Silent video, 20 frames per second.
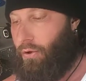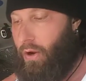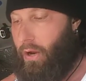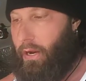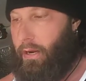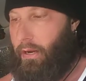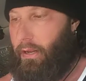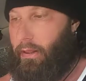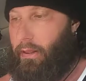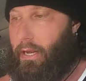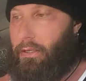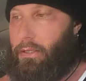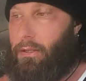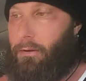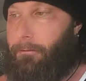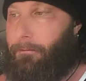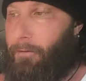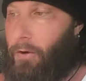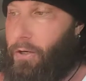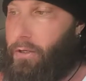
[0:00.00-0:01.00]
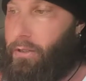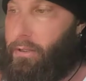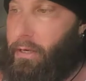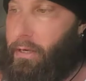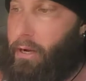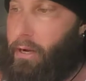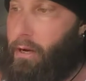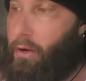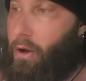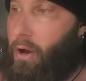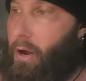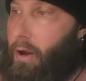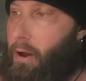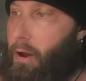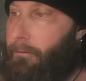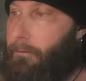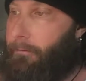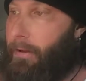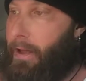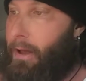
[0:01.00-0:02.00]
so I that's the first thing I
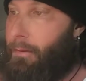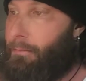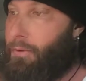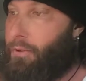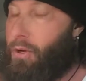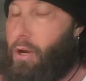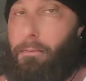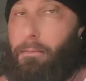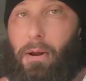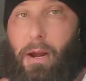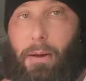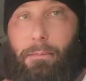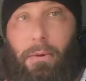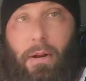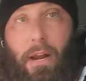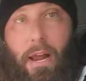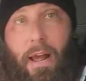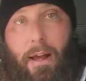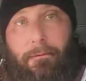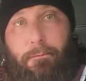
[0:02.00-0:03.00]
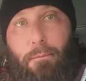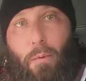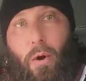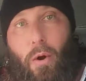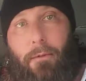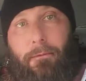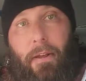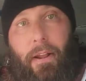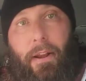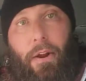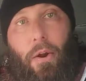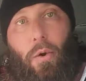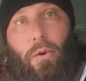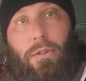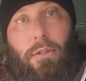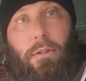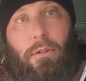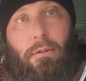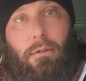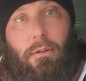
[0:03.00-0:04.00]
got off Amazon. But I'm going to have more
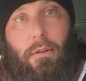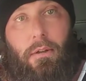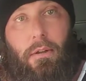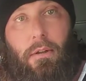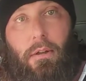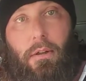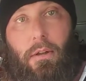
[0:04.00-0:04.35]
videos